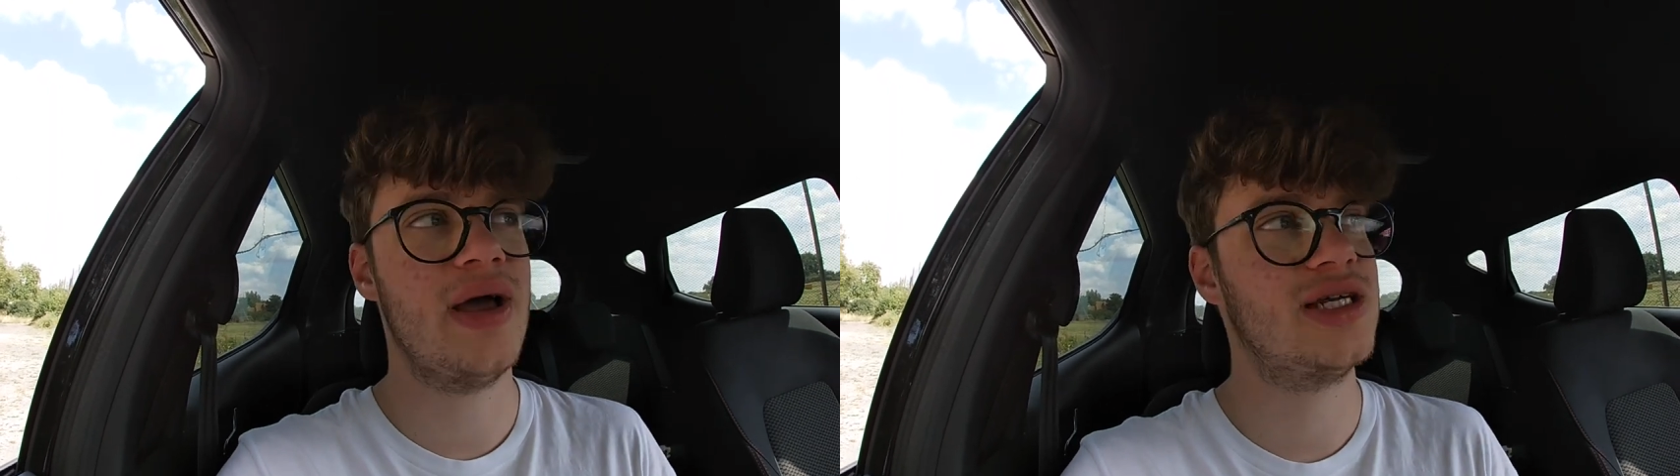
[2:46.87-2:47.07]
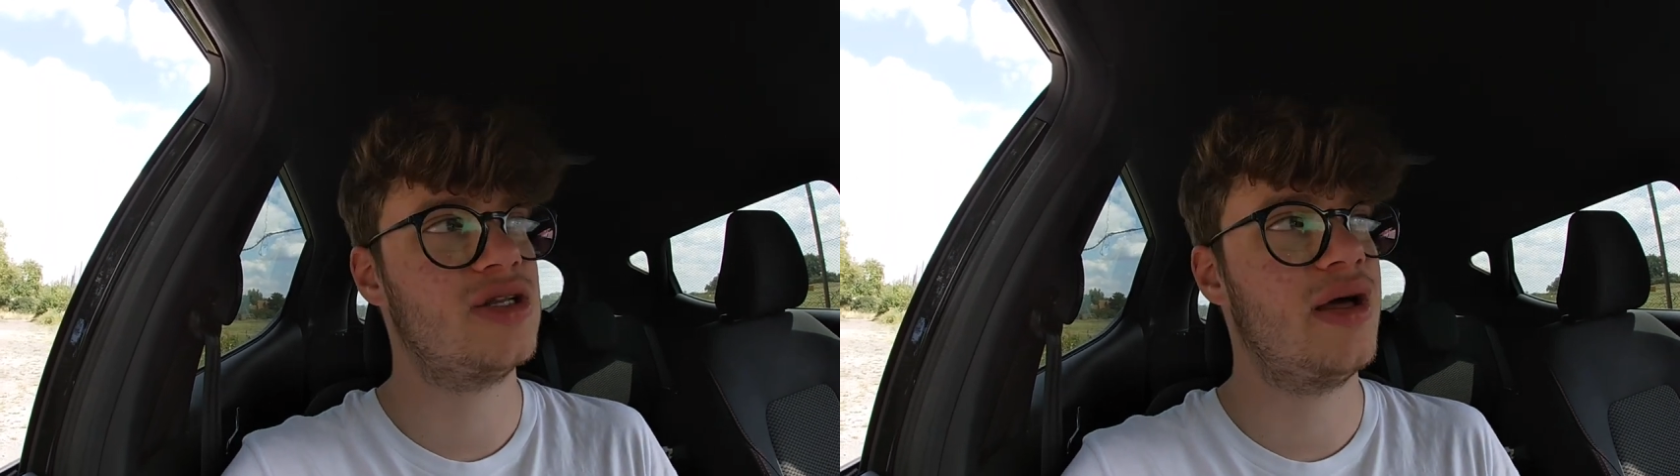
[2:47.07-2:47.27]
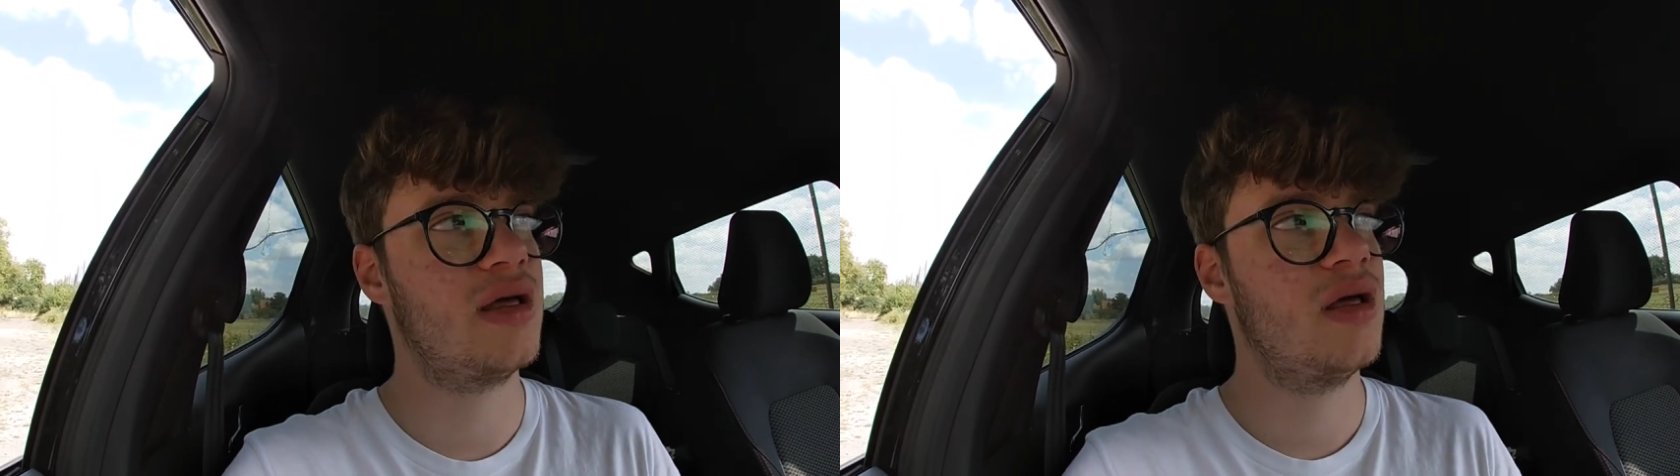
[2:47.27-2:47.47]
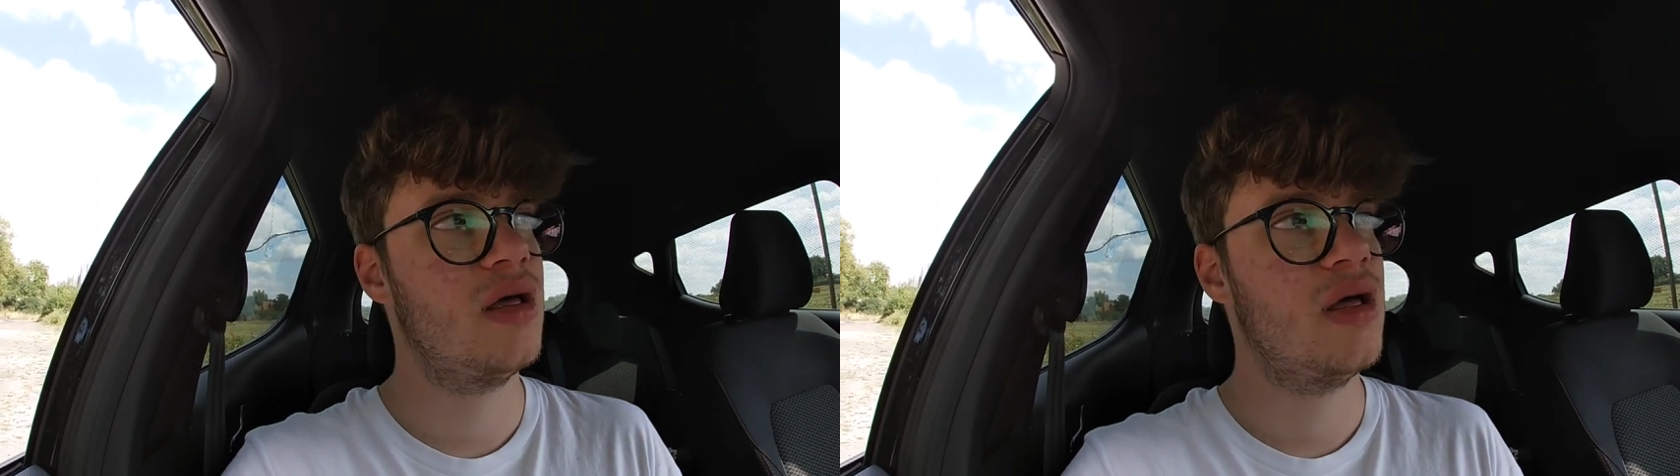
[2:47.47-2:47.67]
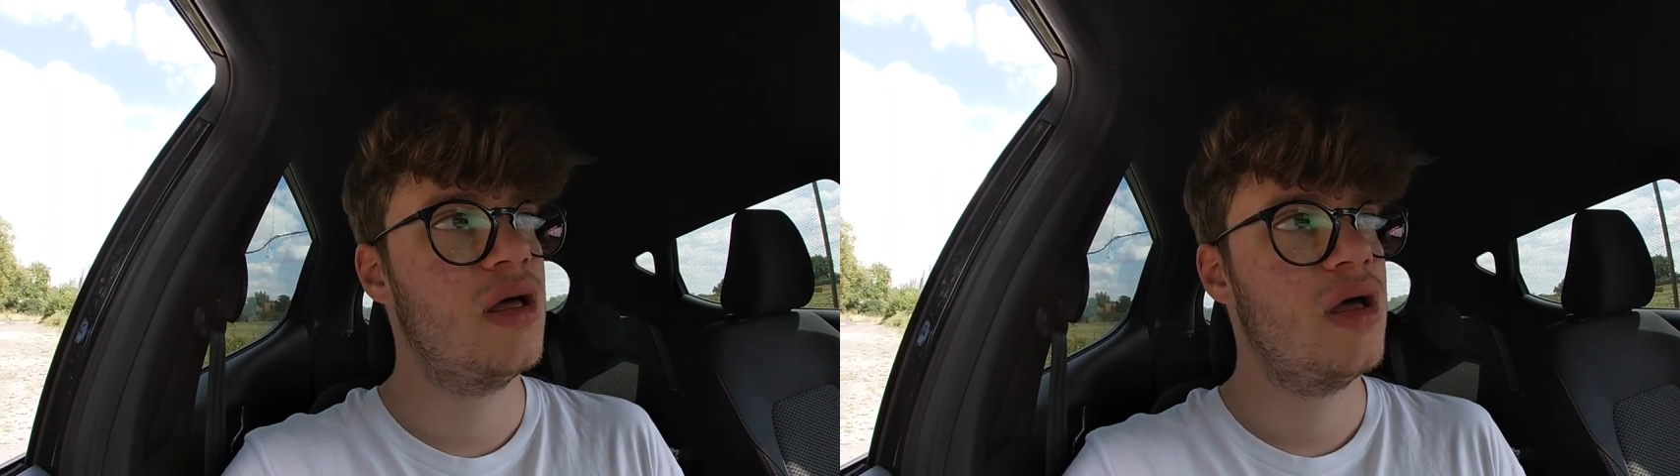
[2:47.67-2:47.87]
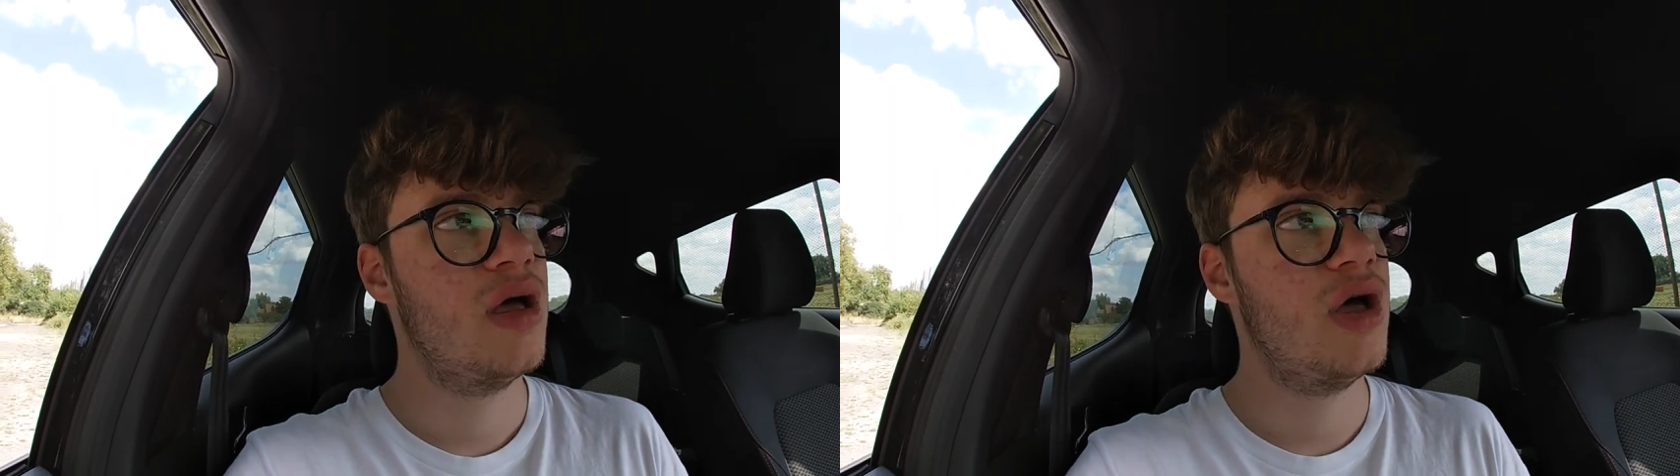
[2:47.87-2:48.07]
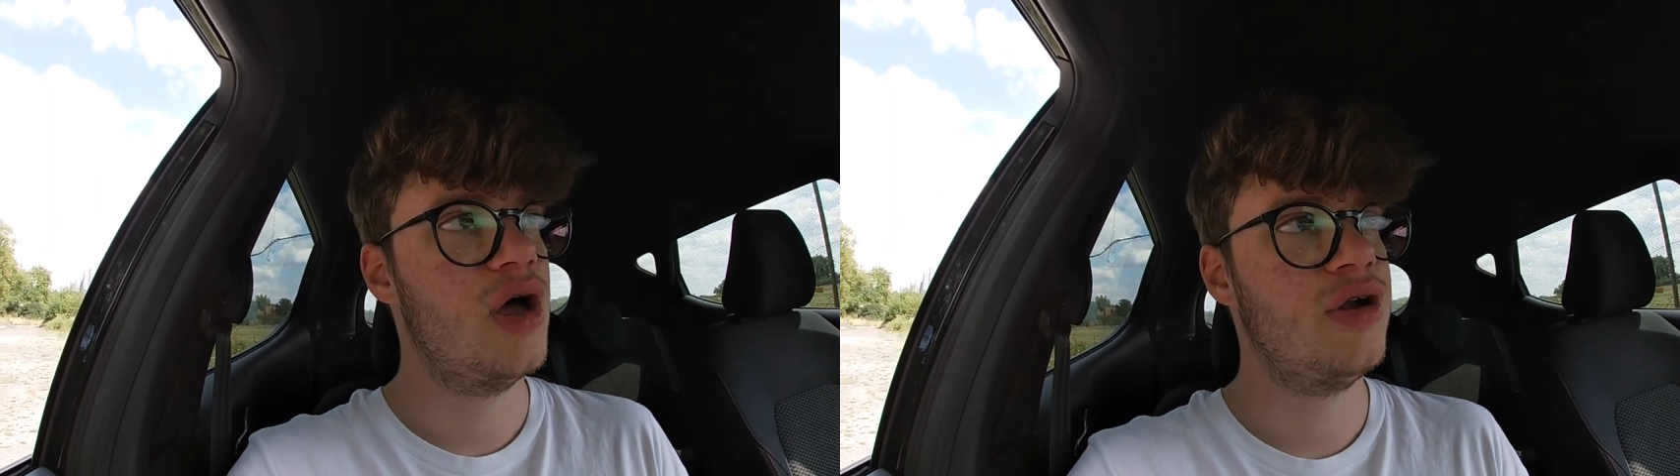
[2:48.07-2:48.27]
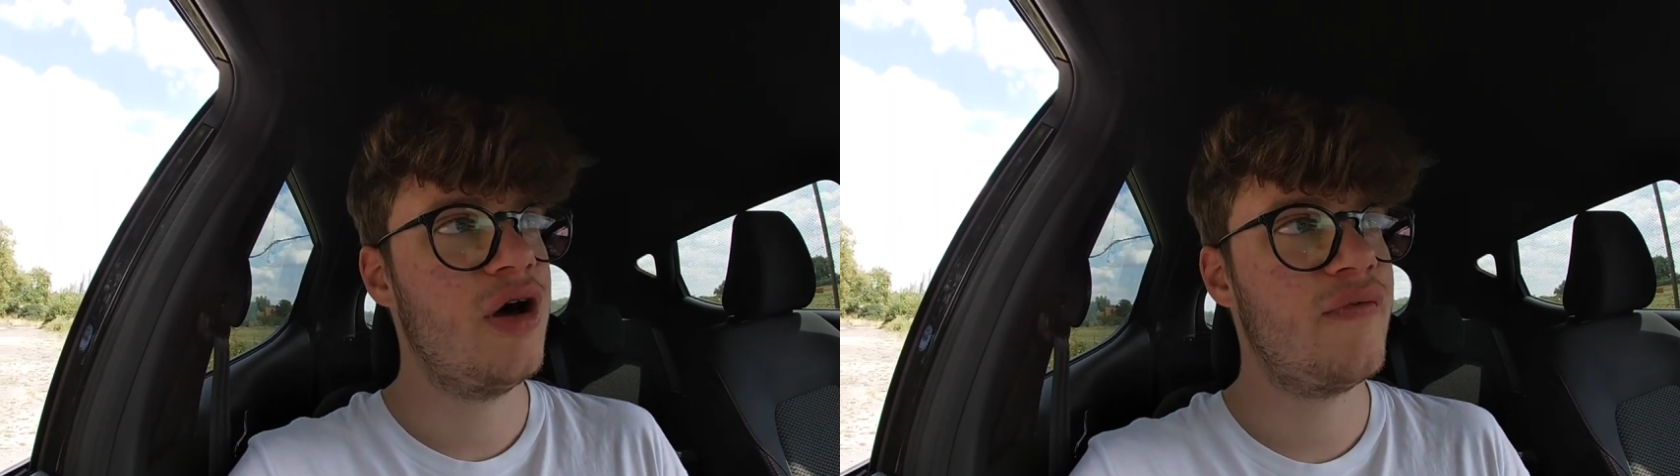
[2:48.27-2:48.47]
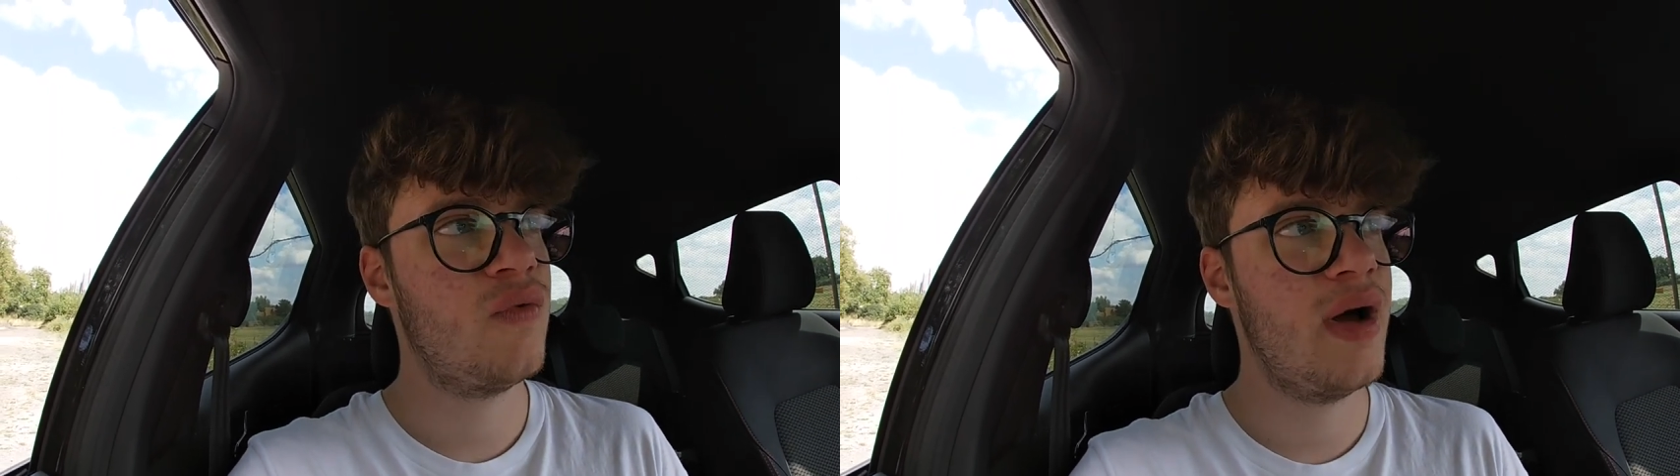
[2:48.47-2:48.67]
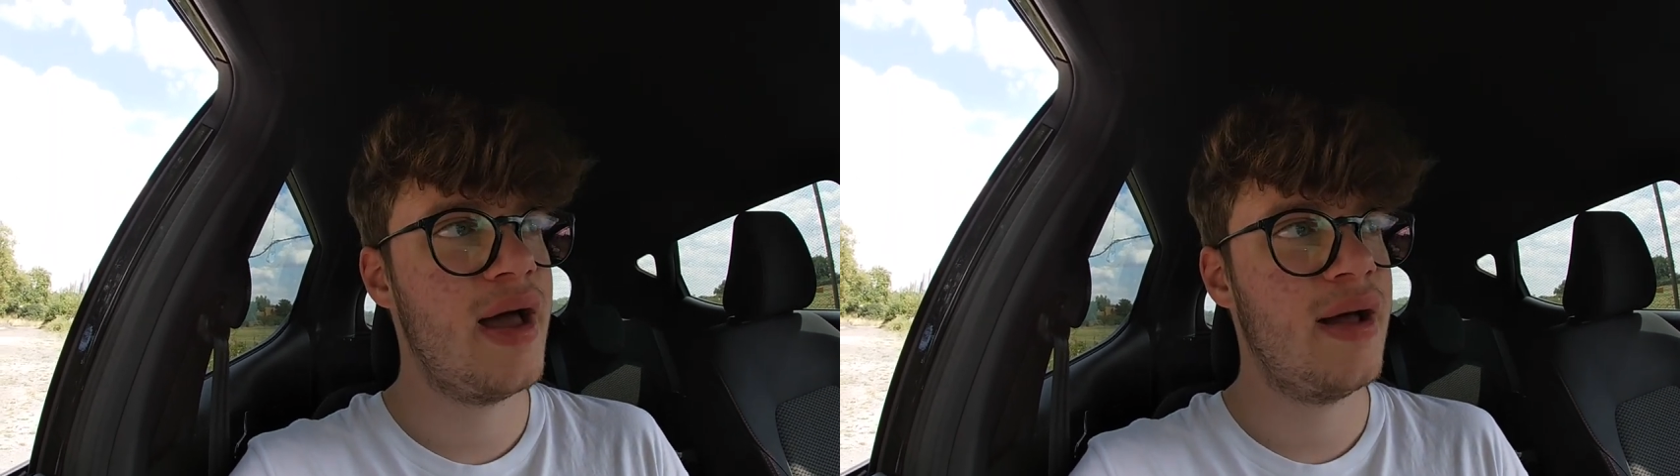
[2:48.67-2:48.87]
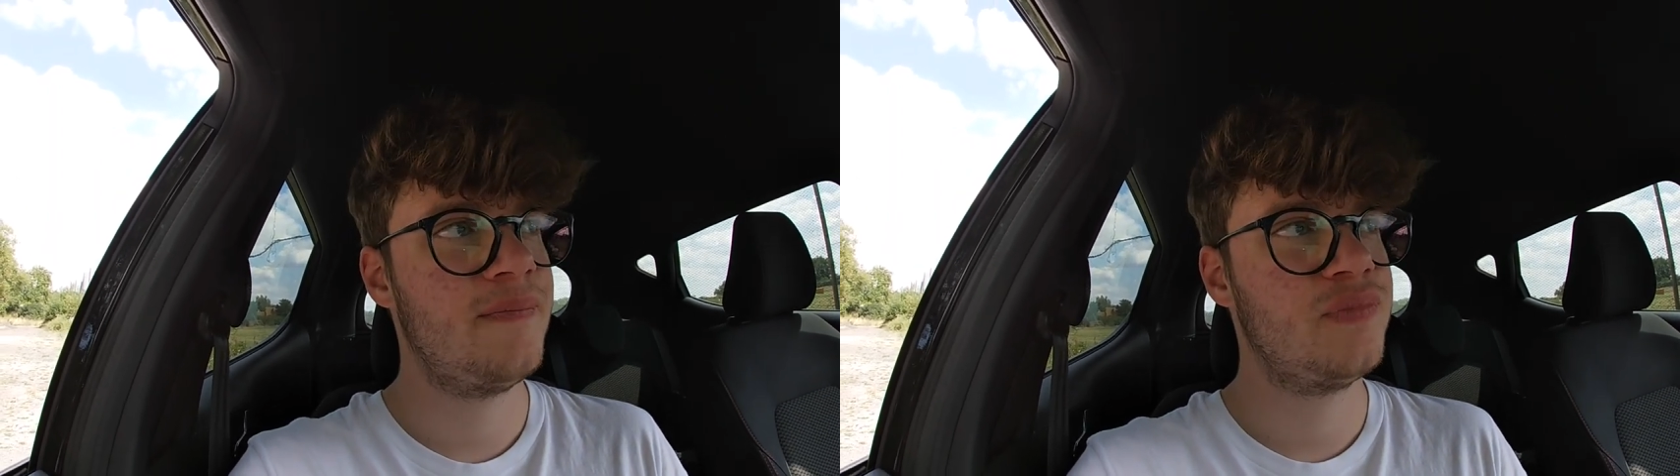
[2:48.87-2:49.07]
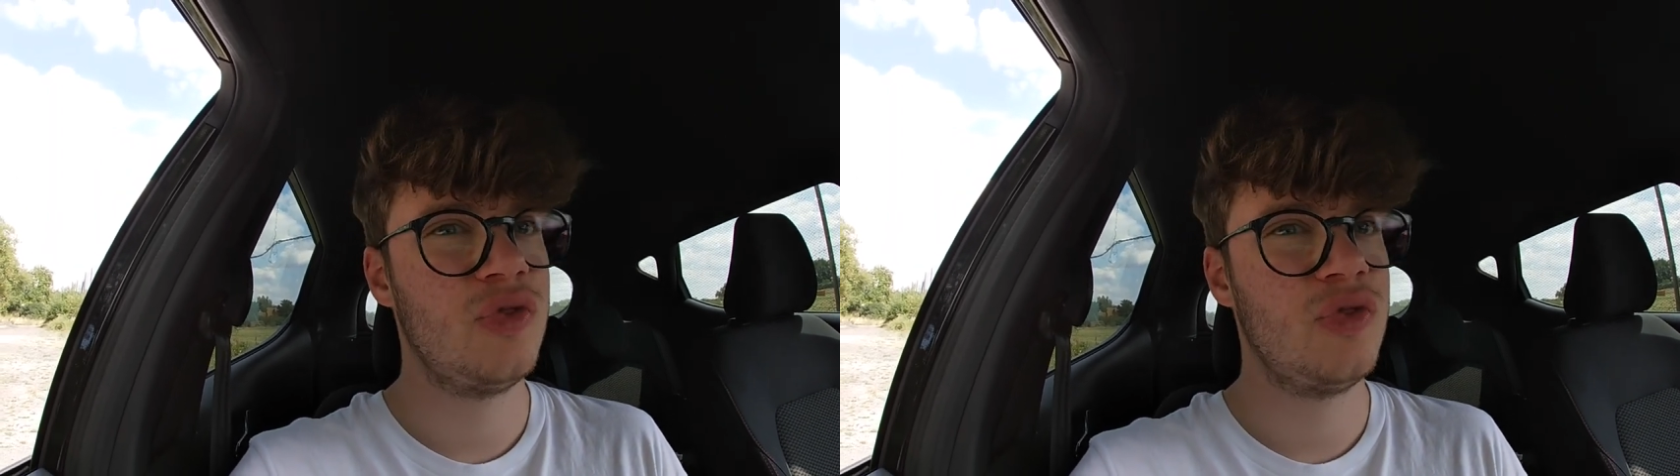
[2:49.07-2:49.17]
It's like enough where